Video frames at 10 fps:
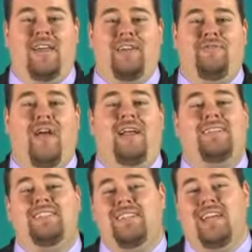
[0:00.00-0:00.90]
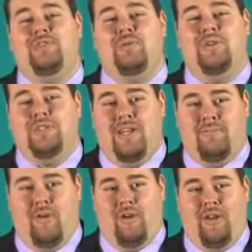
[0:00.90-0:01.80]
In fact, in today's real estate
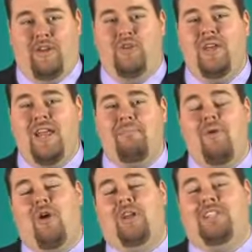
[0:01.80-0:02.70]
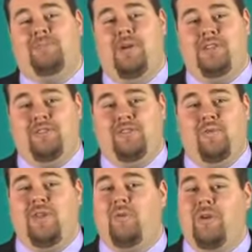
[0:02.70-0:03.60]
market, you need a marketing specialist
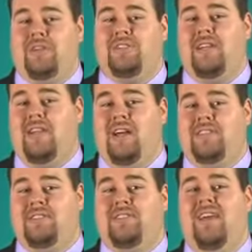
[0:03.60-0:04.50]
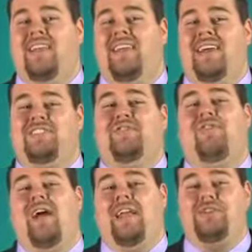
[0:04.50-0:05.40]
with a real estate license that has the
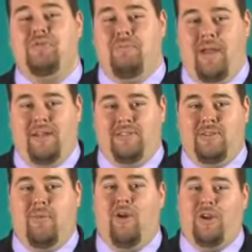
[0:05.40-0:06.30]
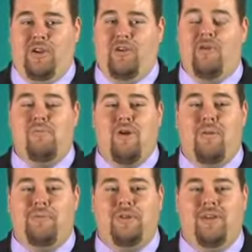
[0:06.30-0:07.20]
financial means to market your home
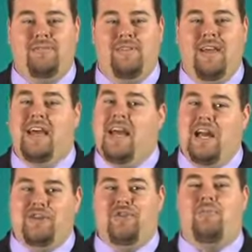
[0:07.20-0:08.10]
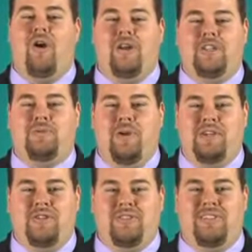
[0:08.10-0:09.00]
properly. As your marketing
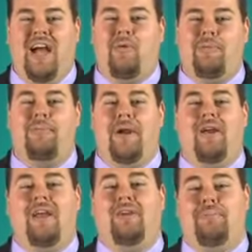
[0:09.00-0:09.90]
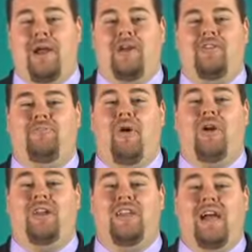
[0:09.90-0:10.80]
specialist, I will prepare a comparative
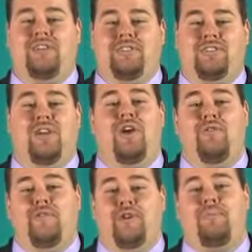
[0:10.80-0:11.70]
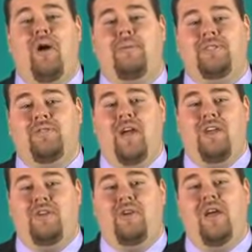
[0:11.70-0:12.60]
market analysis for your property's
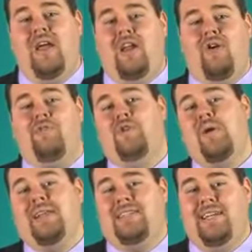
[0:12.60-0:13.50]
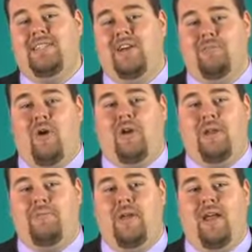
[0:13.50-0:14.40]
value and offer you a detailed marketing
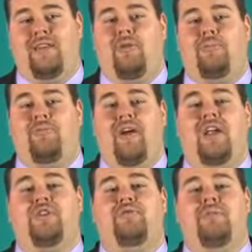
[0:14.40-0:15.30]
plan that will provide you with the